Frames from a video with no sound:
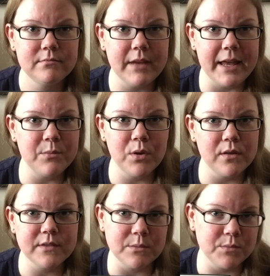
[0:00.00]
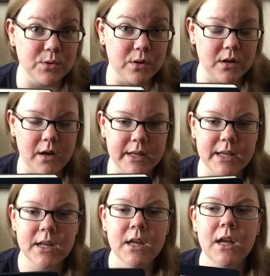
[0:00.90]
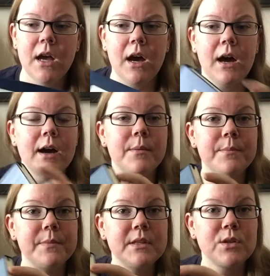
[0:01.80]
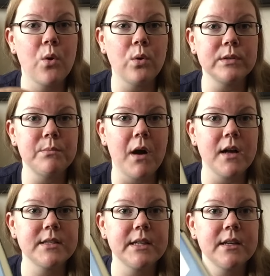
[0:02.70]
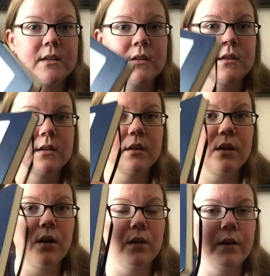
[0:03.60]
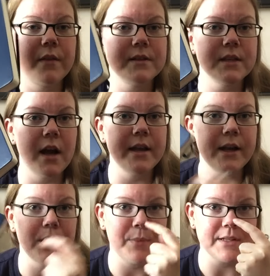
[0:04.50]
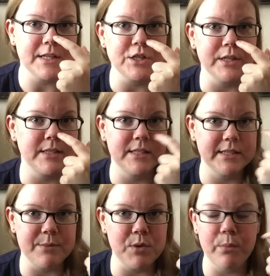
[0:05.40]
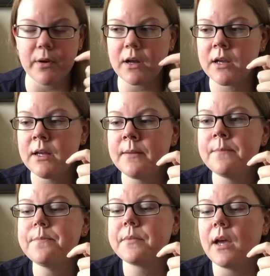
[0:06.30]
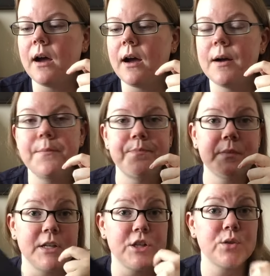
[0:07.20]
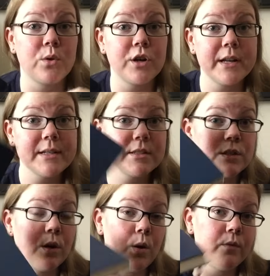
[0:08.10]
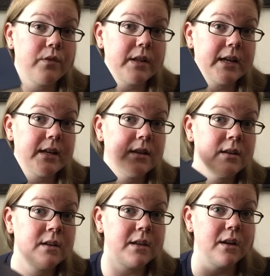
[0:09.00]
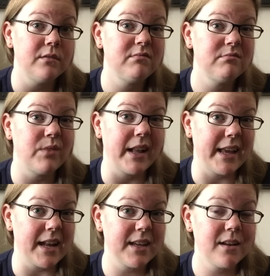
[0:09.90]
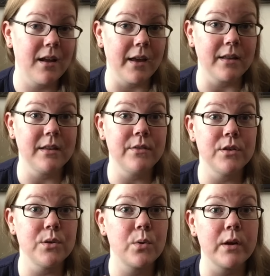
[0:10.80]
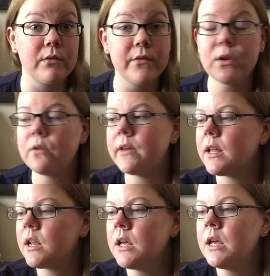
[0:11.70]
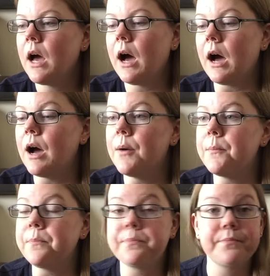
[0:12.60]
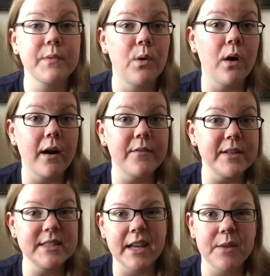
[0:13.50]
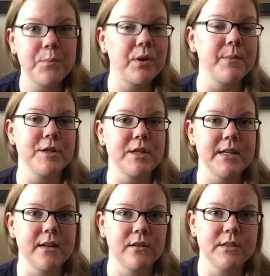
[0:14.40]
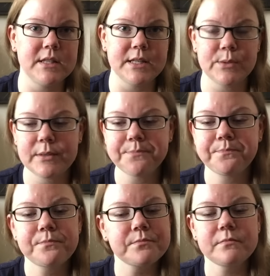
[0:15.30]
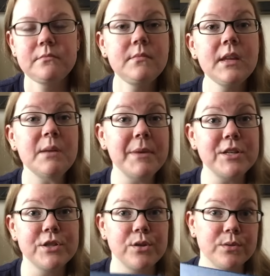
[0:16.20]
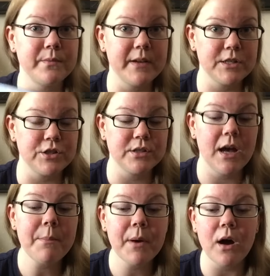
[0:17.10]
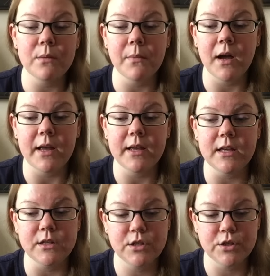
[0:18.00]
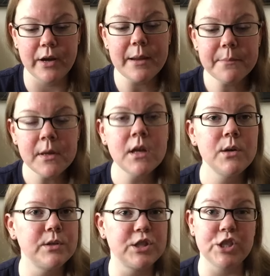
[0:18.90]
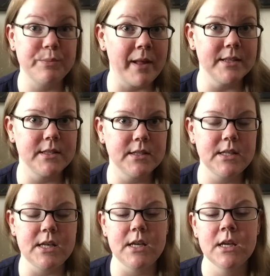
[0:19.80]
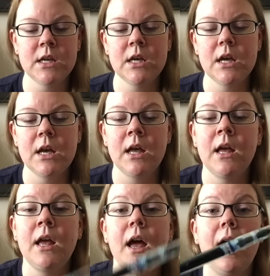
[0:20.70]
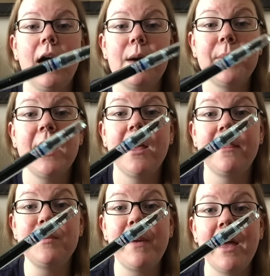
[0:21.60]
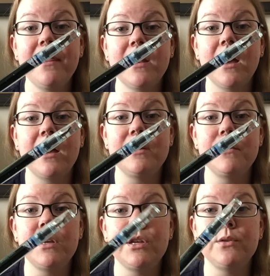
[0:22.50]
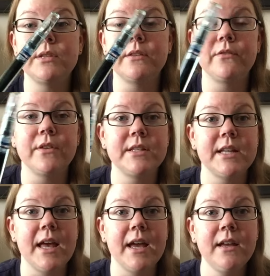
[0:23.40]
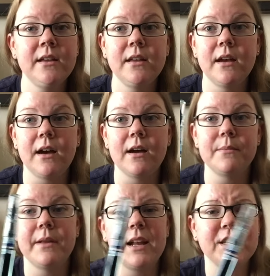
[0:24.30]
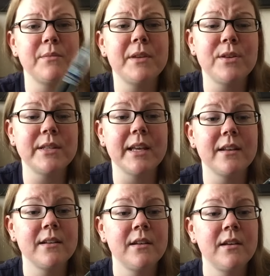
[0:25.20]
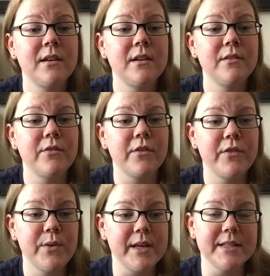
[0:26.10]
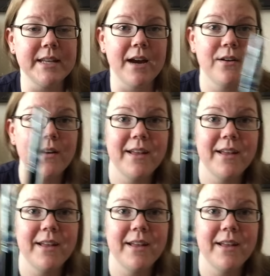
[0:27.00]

animal of some sort on it. Um, it's gold embossing all around the side here, but essentially it's the same notebook. Um, I just ordered it, so hopefully, you know, when I get it, I can either do a quick review of it, um, or if it's like pretty much identical to this one, I may just throw some pictures up on my Instagram, which is just pens and tea. Um, the pen that I'm using for today, um, and actually I've been using it for a few days now,